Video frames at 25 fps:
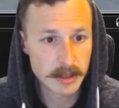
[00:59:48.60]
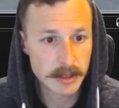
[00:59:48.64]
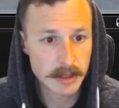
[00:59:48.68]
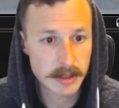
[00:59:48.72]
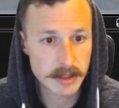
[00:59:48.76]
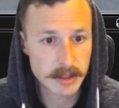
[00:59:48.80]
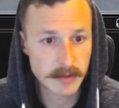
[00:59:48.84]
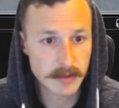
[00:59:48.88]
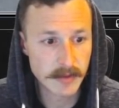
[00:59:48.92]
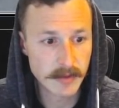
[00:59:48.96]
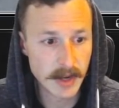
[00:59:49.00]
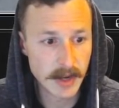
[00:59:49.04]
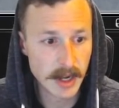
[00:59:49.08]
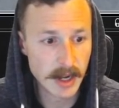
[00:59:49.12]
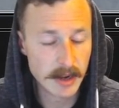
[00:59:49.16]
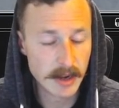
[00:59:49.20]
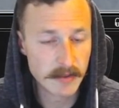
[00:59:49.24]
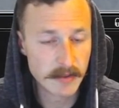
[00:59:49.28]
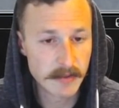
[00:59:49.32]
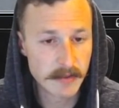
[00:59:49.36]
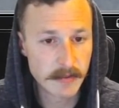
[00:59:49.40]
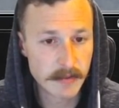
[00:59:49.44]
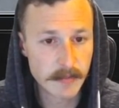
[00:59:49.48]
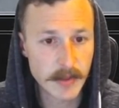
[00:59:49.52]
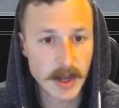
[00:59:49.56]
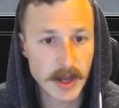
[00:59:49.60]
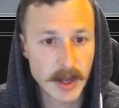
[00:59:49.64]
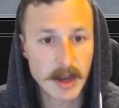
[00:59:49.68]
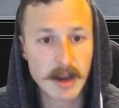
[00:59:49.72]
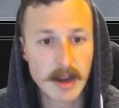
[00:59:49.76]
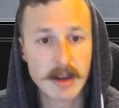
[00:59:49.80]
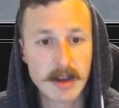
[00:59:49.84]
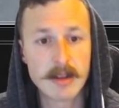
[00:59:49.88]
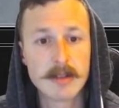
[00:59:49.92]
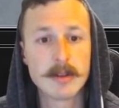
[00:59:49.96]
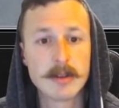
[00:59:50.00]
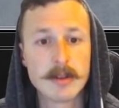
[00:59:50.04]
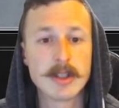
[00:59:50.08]
survive.
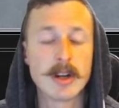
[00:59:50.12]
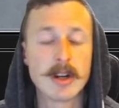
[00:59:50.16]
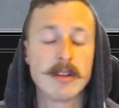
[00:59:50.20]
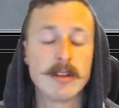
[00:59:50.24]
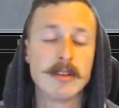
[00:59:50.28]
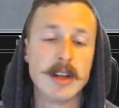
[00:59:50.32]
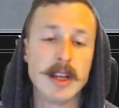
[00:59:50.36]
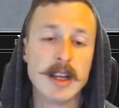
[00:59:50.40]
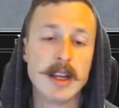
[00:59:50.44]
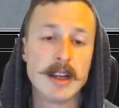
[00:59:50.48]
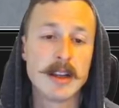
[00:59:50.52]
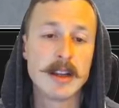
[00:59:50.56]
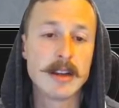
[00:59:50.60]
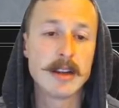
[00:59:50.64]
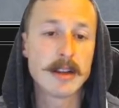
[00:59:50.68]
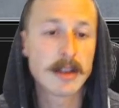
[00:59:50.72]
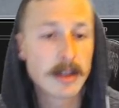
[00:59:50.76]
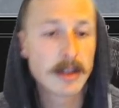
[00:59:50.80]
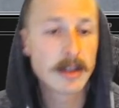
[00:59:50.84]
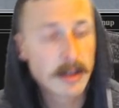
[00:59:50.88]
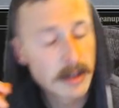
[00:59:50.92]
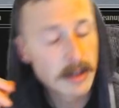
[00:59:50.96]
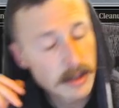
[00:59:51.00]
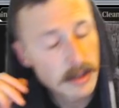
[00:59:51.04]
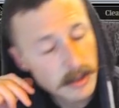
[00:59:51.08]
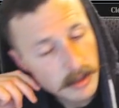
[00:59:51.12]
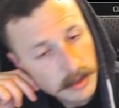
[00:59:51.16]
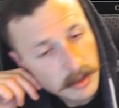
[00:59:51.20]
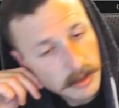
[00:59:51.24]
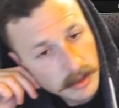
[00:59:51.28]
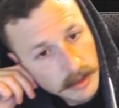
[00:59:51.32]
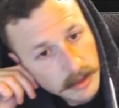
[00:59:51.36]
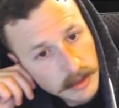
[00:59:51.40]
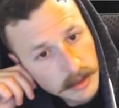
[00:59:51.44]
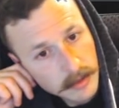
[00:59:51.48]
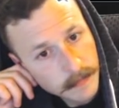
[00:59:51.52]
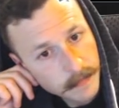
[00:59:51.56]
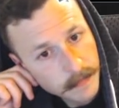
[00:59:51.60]
Draw land.
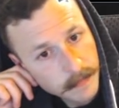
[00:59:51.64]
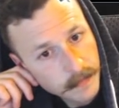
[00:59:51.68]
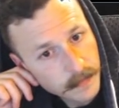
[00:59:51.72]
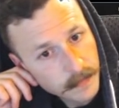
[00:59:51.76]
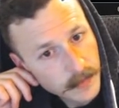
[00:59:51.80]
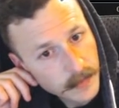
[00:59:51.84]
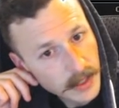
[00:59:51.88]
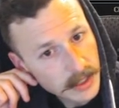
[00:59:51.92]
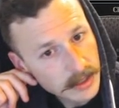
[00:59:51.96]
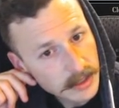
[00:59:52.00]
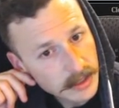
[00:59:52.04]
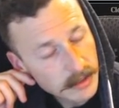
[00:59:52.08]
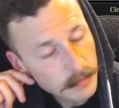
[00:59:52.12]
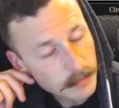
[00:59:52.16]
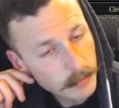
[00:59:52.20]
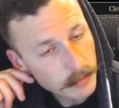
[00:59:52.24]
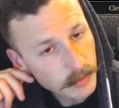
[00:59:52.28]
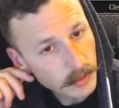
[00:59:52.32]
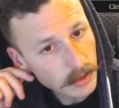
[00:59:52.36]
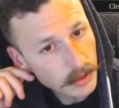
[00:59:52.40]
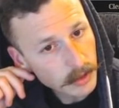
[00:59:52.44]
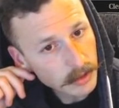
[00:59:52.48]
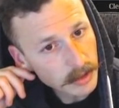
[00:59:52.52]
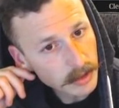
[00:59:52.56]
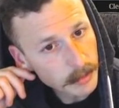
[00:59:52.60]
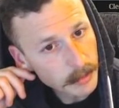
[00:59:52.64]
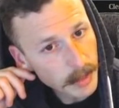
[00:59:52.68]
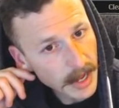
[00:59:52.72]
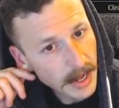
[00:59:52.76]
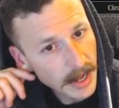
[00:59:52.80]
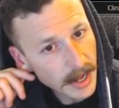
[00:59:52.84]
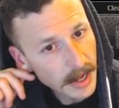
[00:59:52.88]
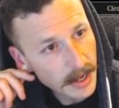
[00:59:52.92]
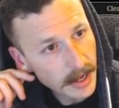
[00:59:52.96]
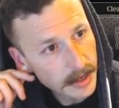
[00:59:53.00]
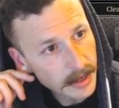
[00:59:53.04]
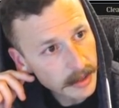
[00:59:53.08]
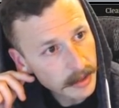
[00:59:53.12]
It's brutally
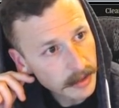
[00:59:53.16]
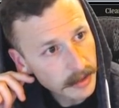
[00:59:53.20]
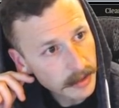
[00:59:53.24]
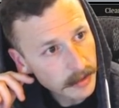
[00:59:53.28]
bad.